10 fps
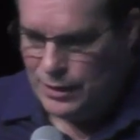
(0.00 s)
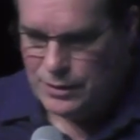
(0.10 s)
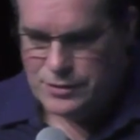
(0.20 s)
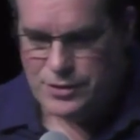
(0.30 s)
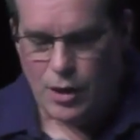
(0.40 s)

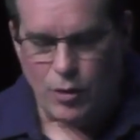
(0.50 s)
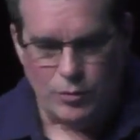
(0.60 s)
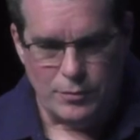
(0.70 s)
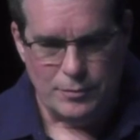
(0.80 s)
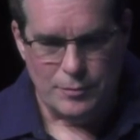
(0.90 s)
So,
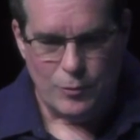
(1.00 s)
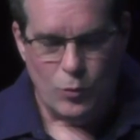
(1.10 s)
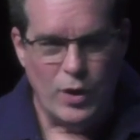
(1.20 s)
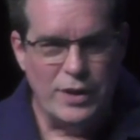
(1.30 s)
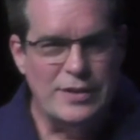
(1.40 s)

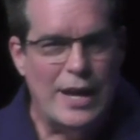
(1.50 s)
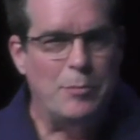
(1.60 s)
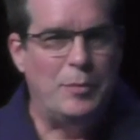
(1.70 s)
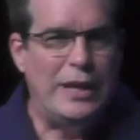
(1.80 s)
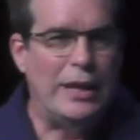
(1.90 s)
what does that
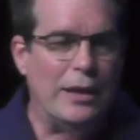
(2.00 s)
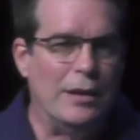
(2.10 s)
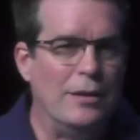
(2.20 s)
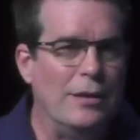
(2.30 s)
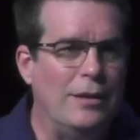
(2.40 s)
mean
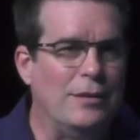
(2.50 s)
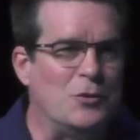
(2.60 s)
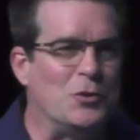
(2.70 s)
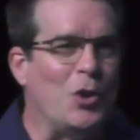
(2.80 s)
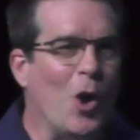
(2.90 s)
in the
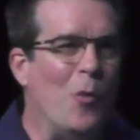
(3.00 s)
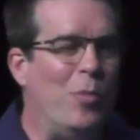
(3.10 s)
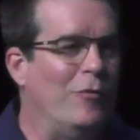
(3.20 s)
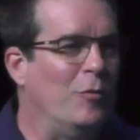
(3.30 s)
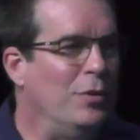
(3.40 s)
scope
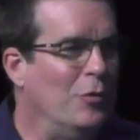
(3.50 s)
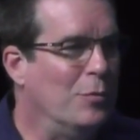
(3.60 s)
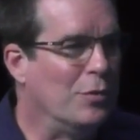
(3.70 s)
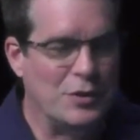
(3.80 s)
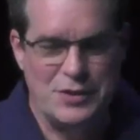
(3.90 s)
of a
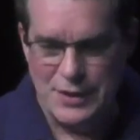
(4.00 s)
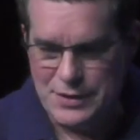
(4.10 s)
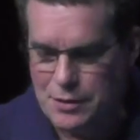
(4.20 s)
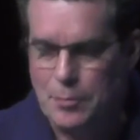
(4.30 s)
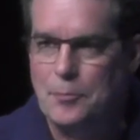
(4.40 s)
Bloomberg system?